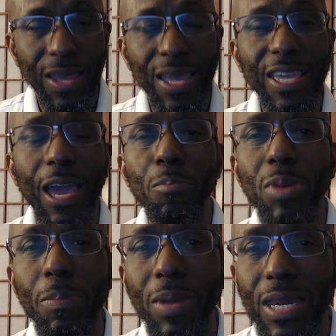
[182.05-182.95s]
can be
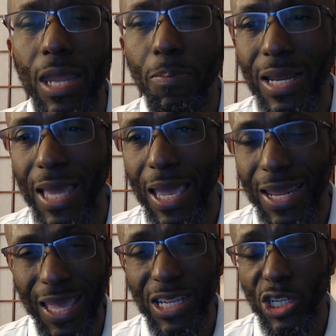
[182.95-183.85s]
manipulated
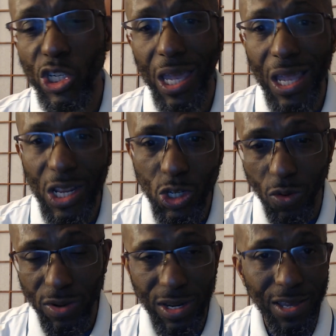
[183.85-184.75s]
and changed
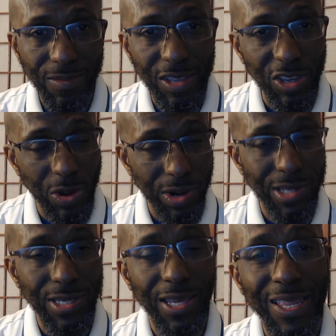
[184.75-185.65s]
over time. Did you hear what I
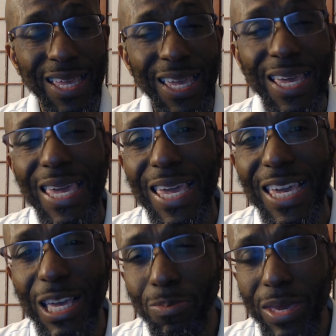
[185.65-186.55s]
said? It
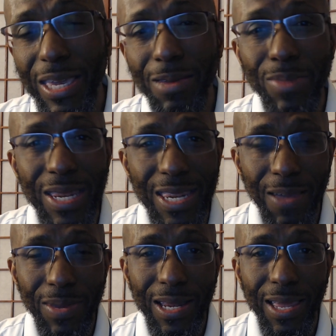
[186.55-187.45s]
can be
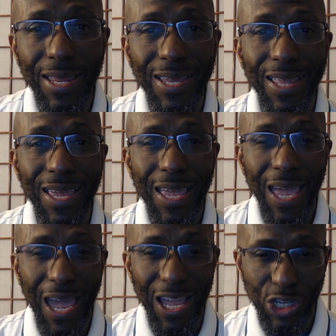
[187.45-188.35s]
manipulated
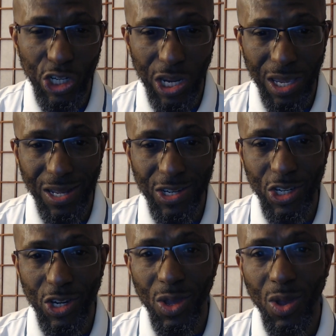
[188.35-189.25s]
and changed
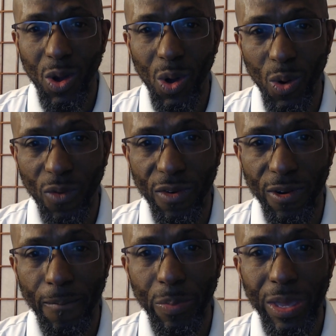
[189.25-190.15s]
over
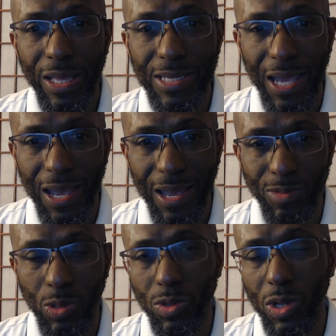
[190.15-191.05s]
time.
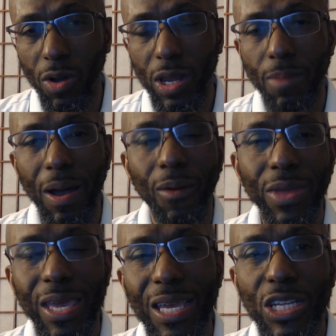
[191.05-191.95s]
So we're talking about
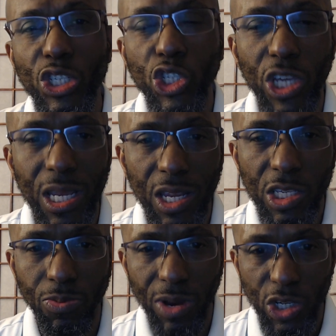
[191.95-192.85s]
gene
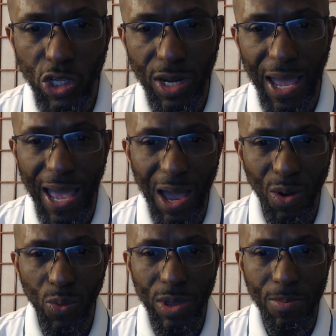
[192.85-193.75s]
expression, how
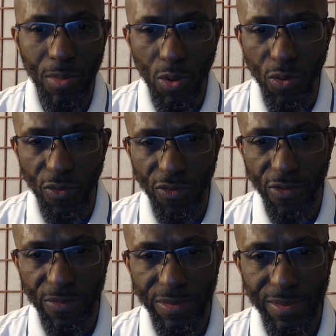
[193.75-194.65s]
we move,
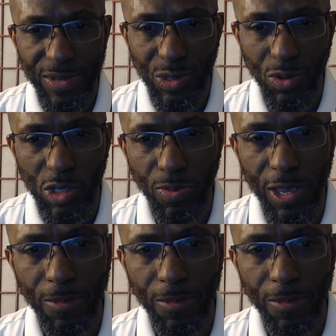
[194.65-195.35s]
so to speak.